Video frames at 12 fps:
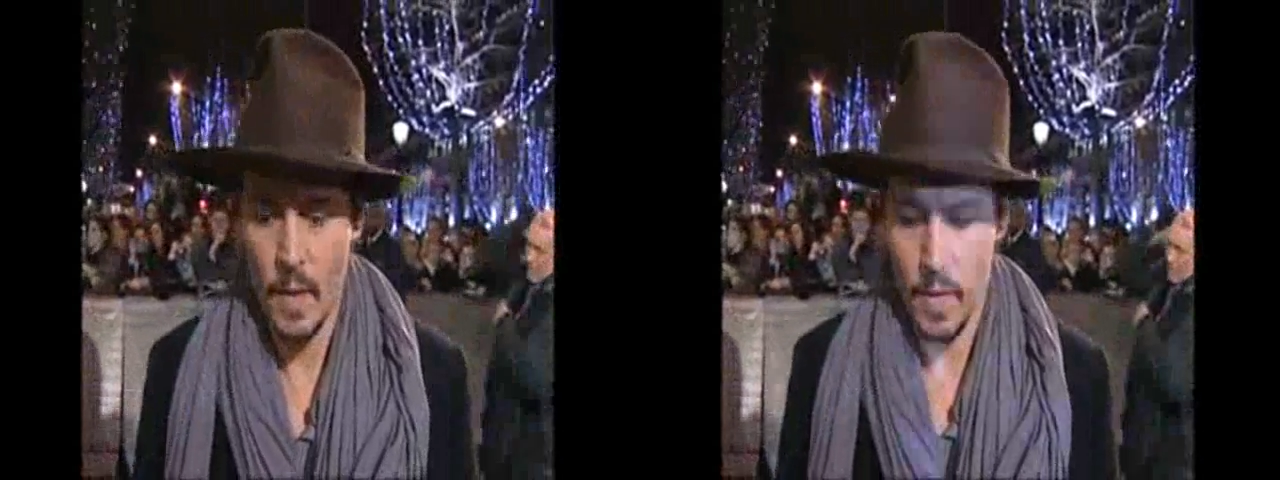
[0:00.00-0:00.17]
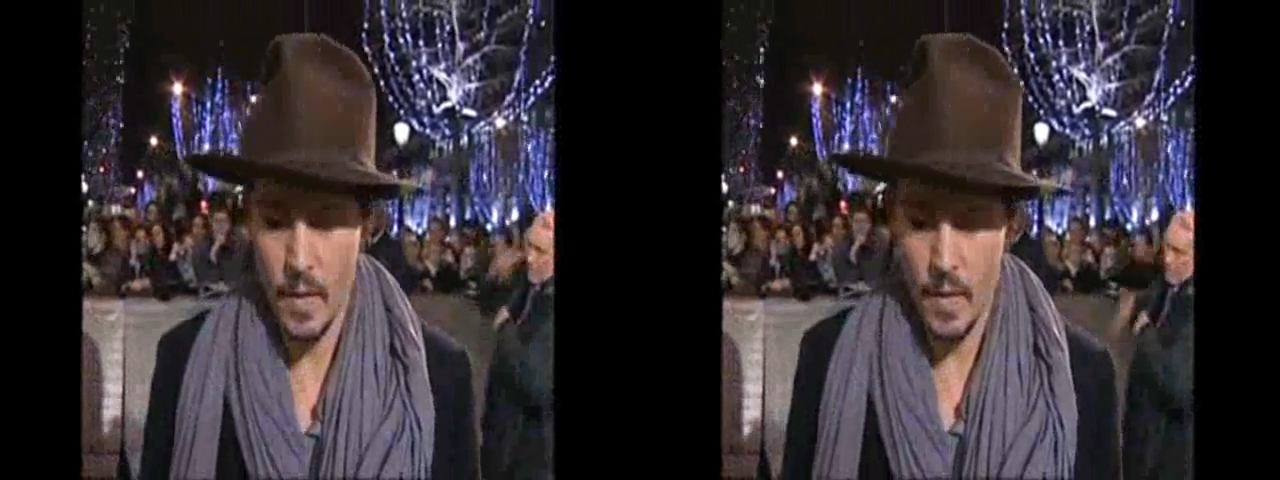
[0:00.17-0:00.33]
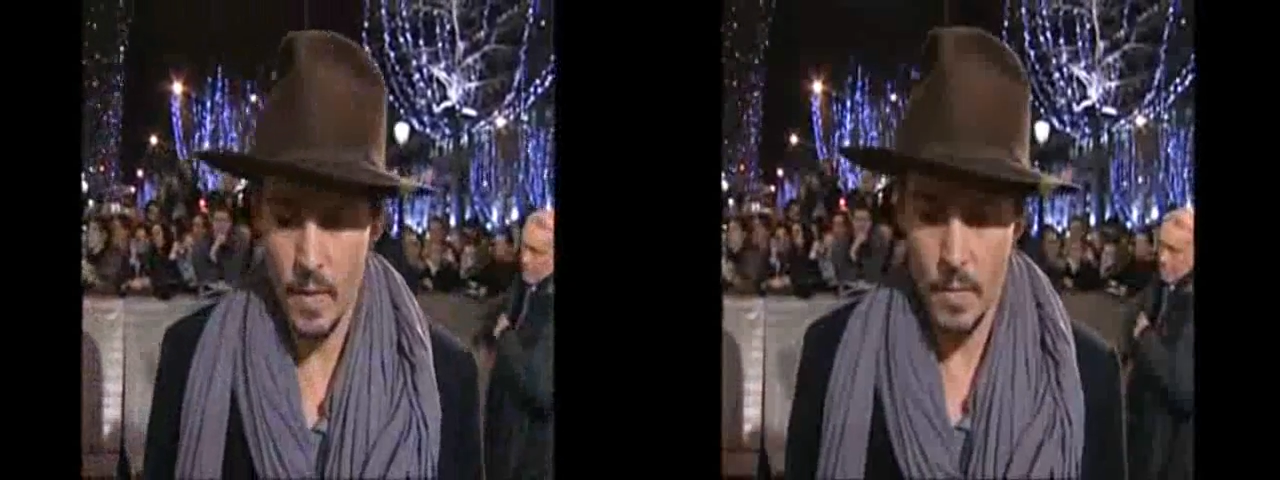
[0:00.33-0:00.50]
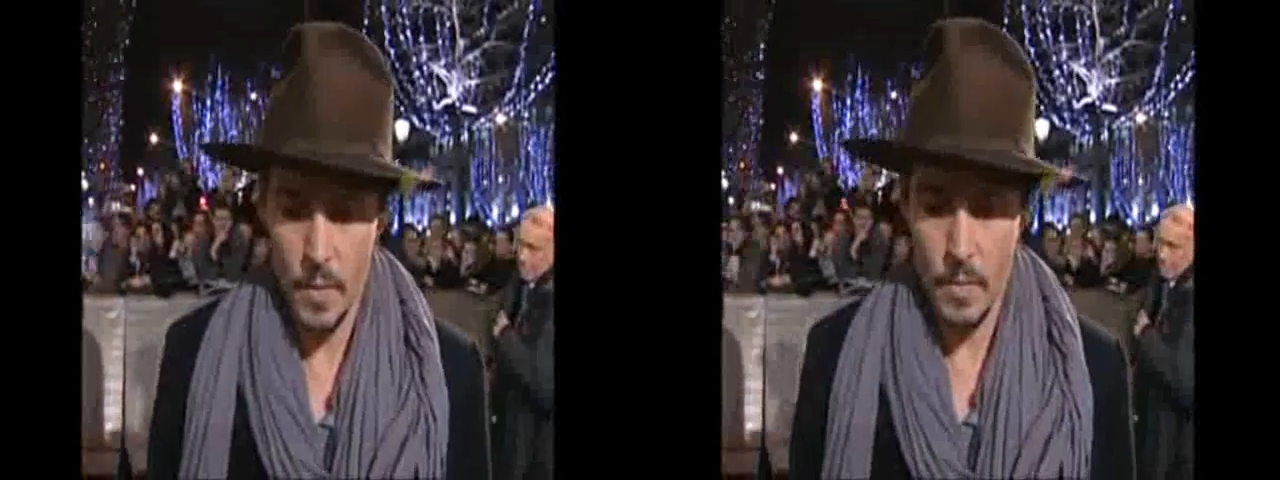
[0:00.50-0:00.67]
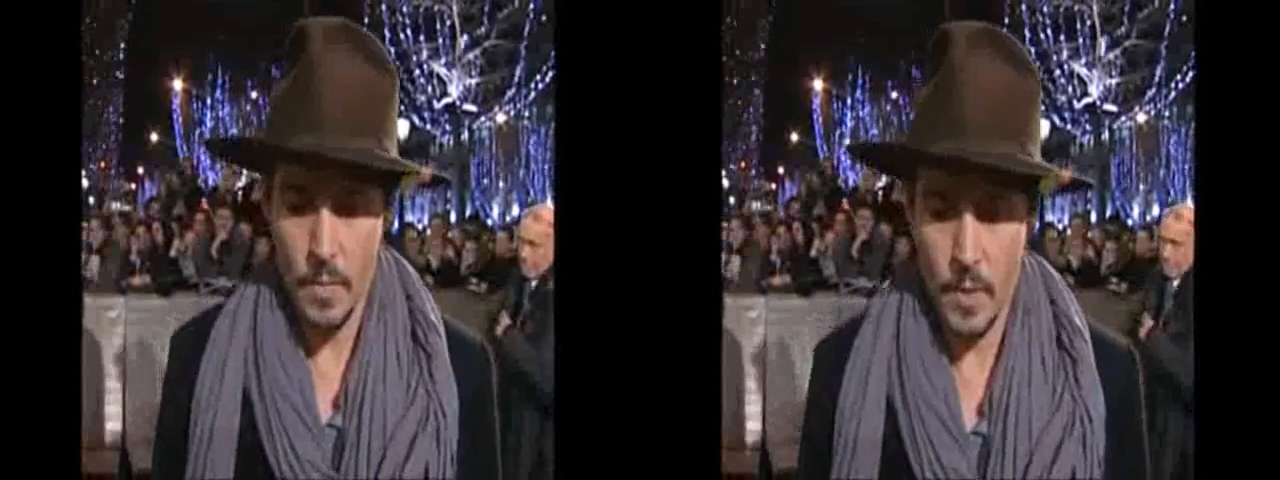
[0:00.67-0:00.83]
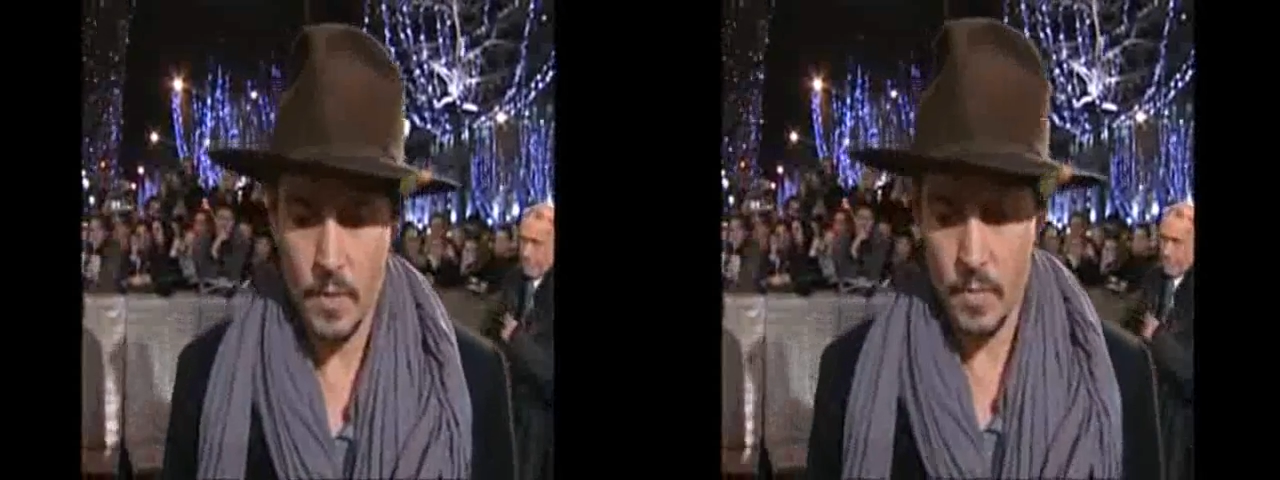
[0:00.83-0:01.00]
but
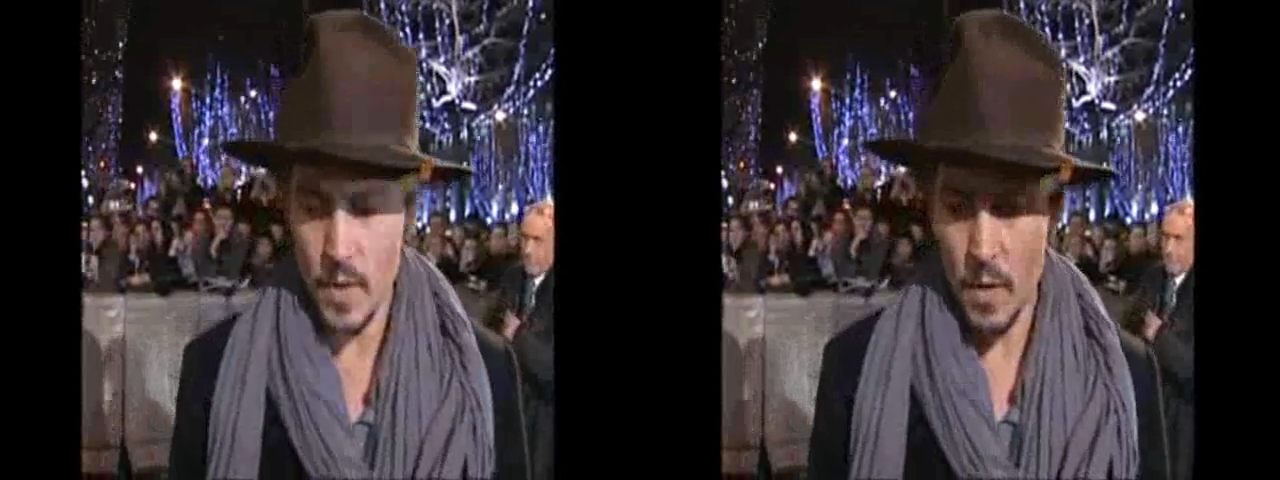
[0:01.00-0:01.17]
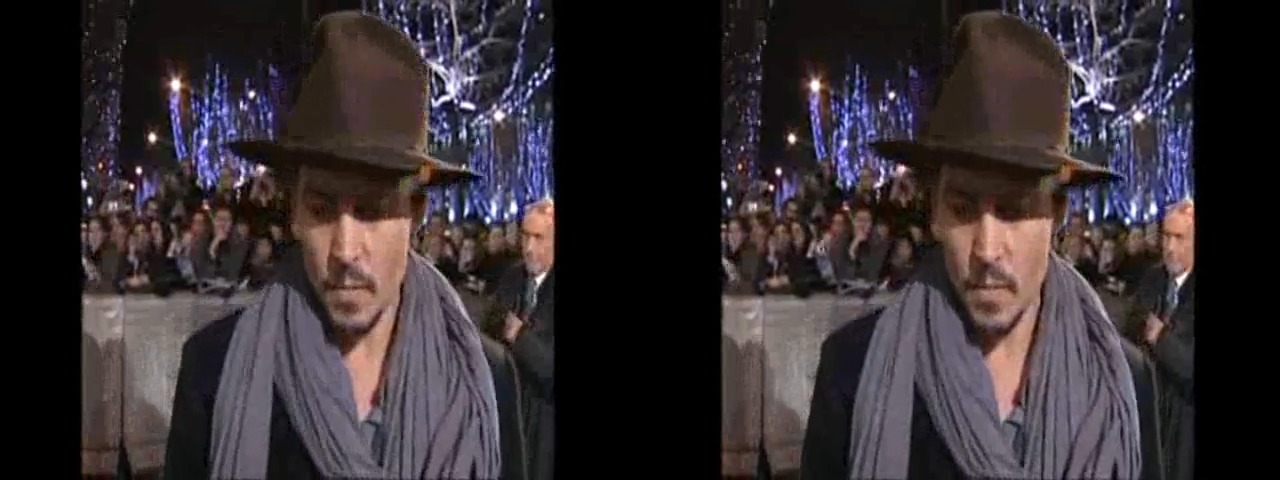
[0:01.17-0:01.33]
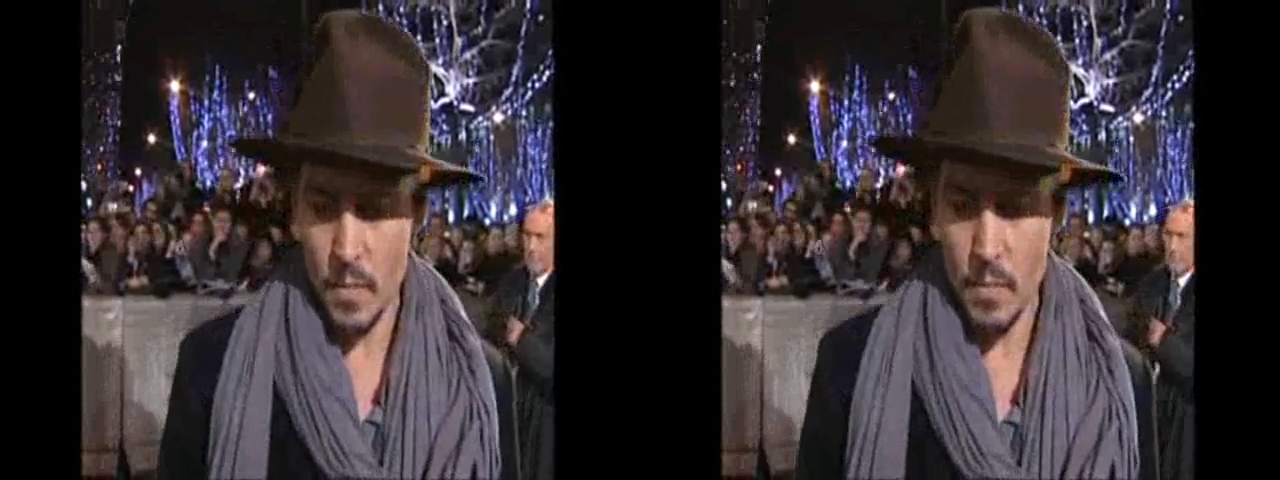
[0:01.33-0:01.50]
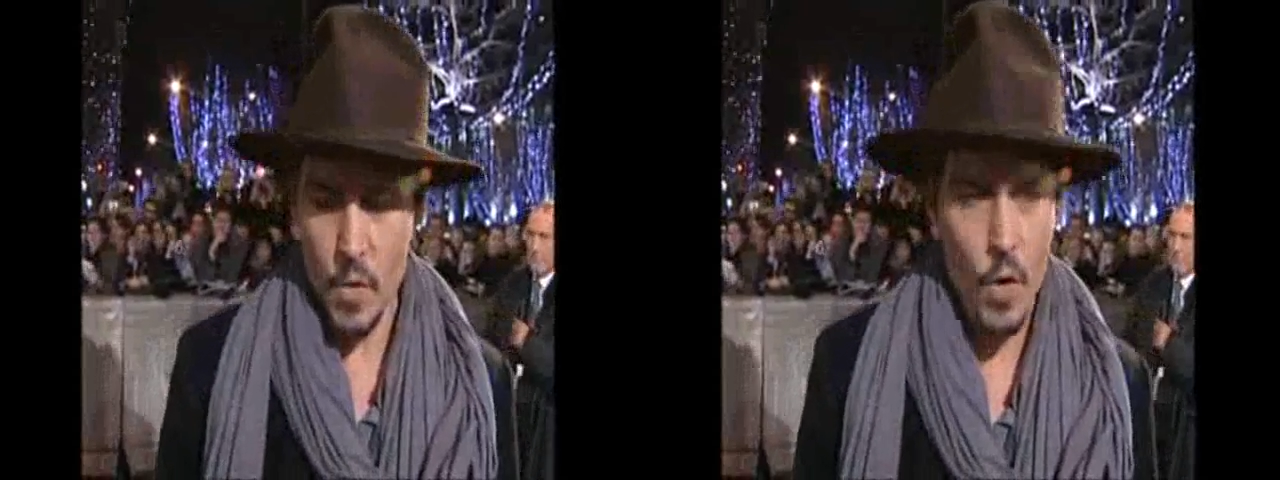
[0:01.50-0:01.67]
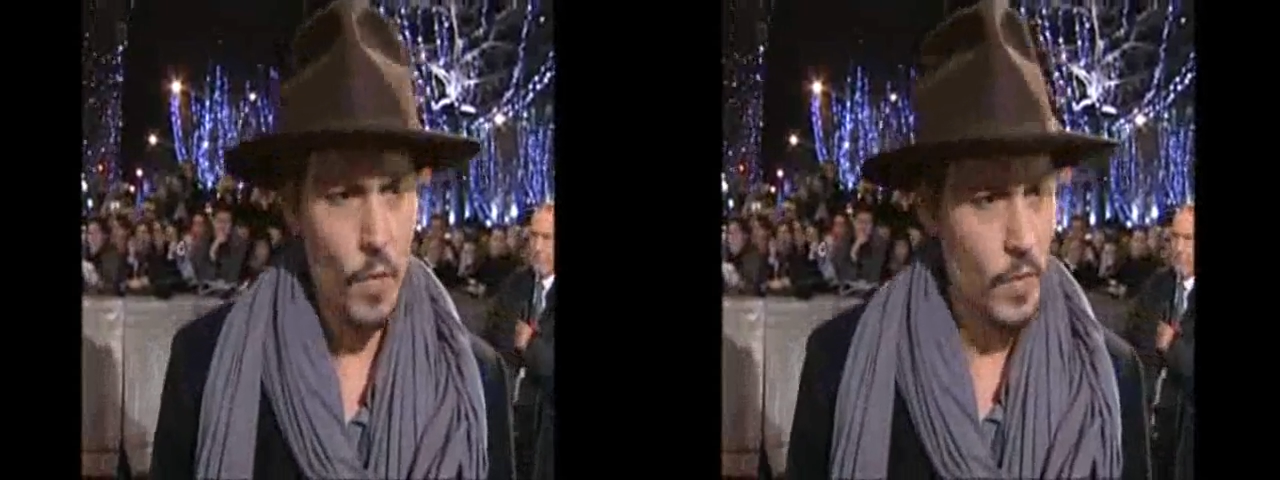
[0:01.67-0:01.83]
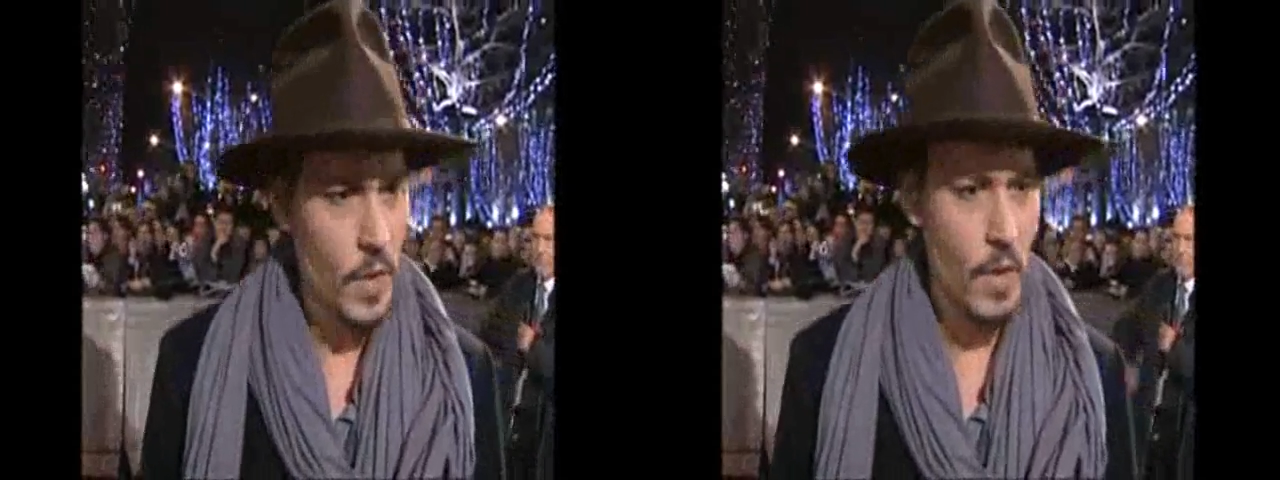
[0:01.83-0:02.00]
moved,